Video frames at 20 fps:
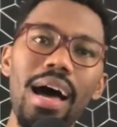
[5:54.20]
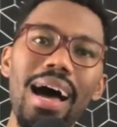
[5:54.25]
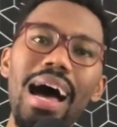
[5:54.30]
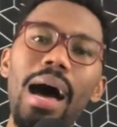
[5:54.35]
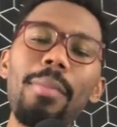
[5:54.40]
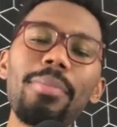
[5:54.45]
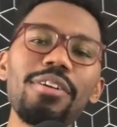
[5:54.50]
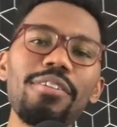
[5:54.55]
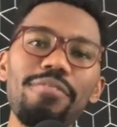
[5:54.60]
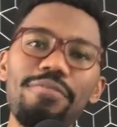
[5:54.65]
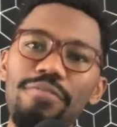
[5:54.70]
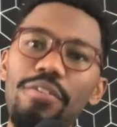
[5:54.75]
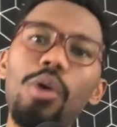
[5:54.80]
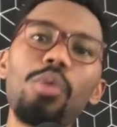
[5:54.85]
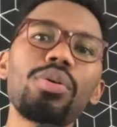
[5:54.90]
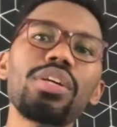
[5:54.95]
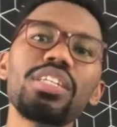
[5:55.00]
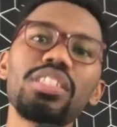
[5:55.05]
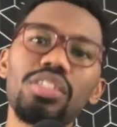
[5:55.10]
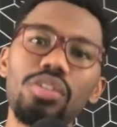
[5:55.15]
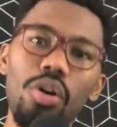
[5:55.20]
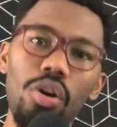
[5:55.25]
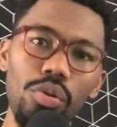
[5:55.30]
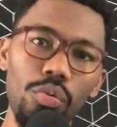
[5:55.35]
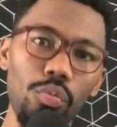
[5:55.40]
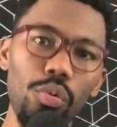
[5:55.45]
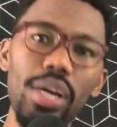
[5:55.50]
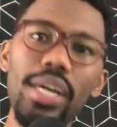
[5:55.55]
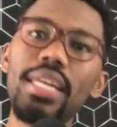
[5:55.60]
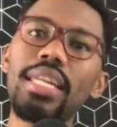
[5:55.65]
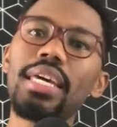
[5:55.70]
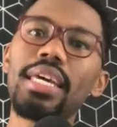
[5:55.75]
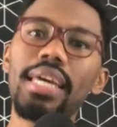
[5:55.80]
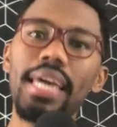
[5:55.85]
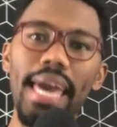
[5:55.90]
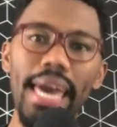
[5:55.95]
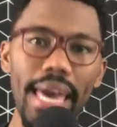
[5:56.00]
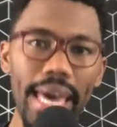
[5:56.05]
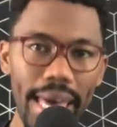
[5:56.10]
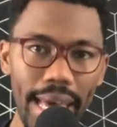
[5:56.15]
I'm going to focus on reading
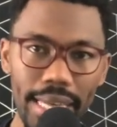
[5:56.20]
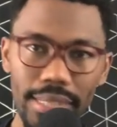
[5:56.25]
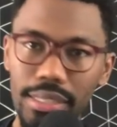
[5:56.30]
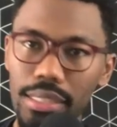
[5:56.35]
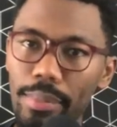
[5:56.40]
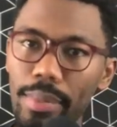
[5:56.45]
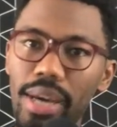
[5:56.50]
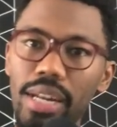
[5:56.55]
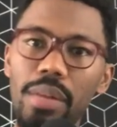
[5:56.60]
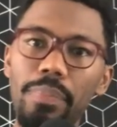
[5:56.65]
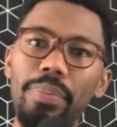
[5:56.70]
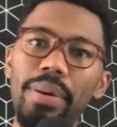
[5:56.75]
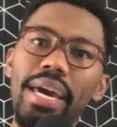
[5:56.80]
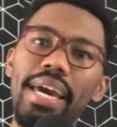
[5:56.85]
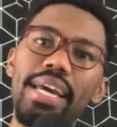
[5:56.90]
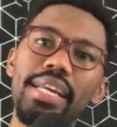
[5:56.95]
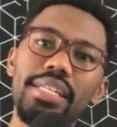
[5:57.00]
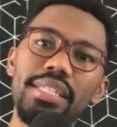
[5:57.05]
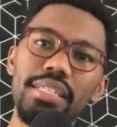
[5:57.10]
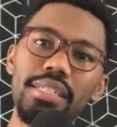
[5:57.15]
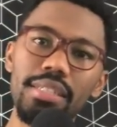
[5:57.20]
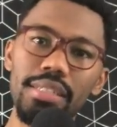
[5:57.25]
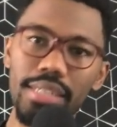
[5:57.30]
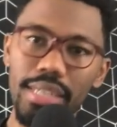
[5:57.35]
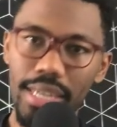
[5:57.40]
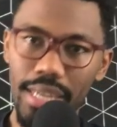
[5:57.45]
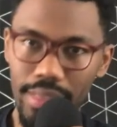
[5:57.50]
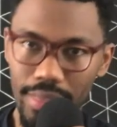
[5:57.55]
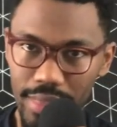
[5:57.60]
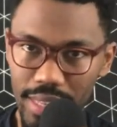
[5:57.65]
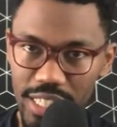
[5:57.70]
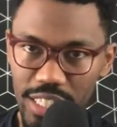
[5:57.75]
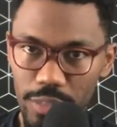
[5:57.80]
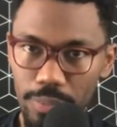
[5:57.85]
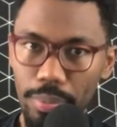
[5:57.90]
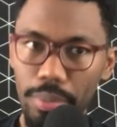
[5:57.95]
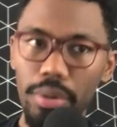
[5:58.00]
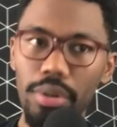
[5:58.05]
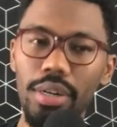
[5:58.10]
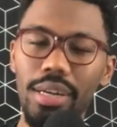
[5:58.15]
X amount of pages in this
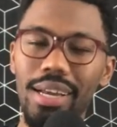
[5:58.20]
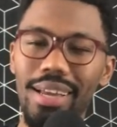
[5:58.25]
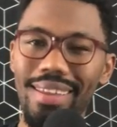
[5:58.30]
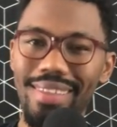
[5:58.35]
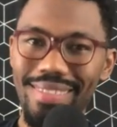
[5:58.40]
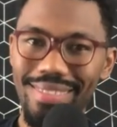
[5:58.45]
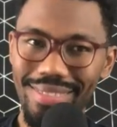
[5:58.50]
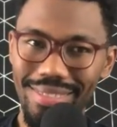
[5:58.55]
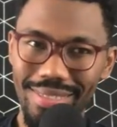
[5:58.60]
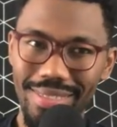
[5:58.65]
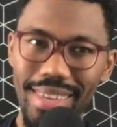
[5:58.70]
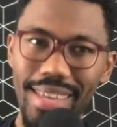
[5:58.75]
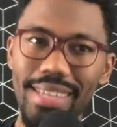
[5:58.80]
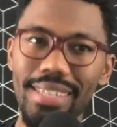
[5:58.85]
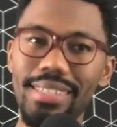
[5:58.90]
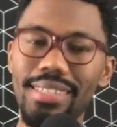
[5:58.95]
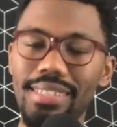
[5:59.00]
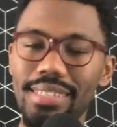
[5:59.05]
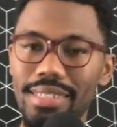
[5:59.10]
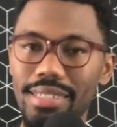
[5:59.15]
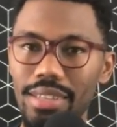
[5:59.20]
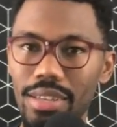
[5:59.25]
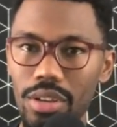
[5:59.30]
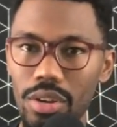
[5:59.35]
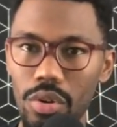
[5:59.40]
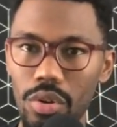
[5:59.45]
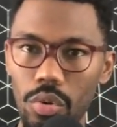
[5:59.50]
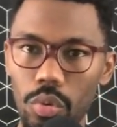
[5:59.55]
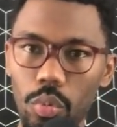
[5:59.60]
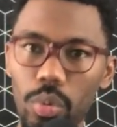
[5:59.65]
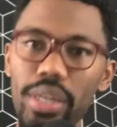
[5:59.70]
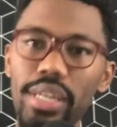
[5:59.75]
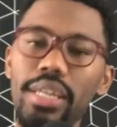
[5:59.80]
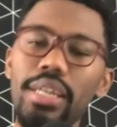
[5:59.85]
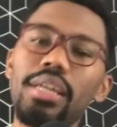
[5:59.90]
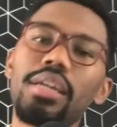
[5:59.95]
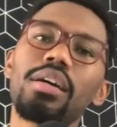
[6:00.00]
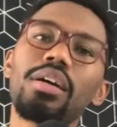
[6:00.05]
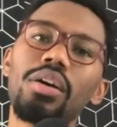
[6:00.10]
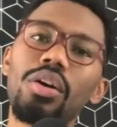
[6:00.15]
book this
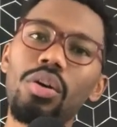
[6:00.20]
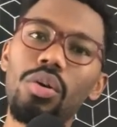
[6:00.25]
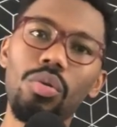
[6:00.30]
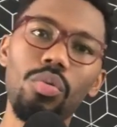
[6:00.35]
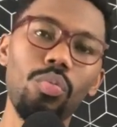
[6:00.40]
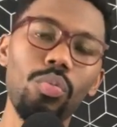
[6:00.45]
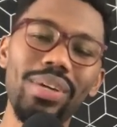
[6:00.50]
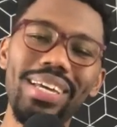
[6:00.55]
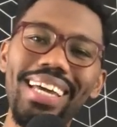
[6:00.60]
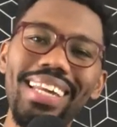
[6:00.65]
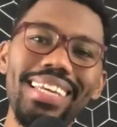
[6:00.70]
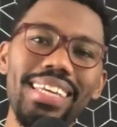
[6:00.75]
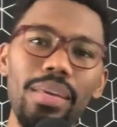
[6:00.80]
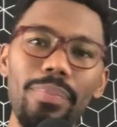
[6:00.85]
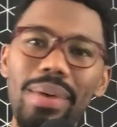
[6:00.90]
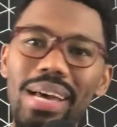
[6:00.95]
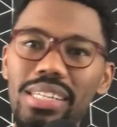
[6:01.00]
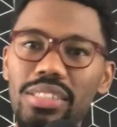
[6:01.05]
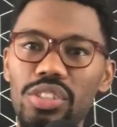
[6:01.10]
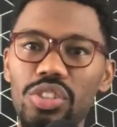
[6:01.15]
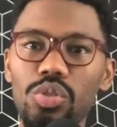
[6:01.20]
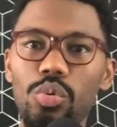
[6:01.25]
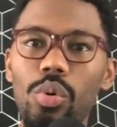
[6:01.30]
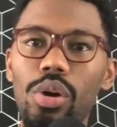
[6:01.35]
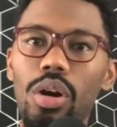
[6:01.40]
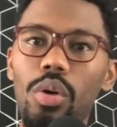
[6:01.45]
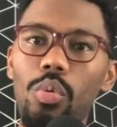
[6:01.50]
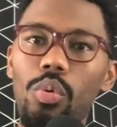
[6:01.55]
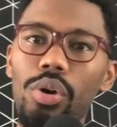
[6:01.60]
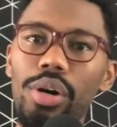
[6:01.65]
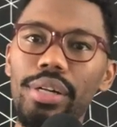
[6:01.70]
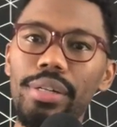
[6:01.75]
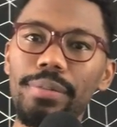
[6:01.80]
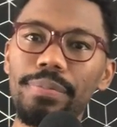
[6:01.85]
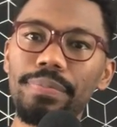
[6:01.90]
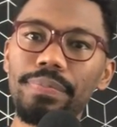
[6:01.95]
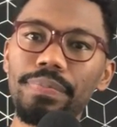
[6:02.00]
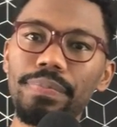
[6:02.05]
week. We got to get back to square one.